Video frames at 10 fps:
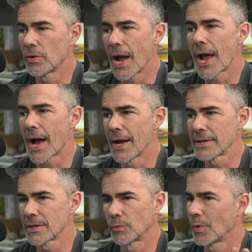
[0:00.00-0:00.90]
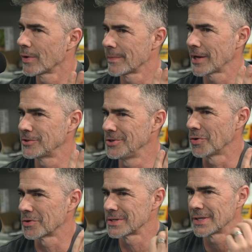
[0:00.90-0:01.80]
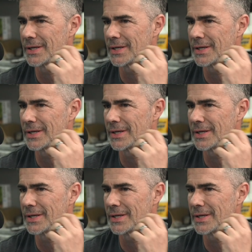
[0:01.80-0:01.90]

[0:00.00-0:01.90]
I said, well, what about 2 doors?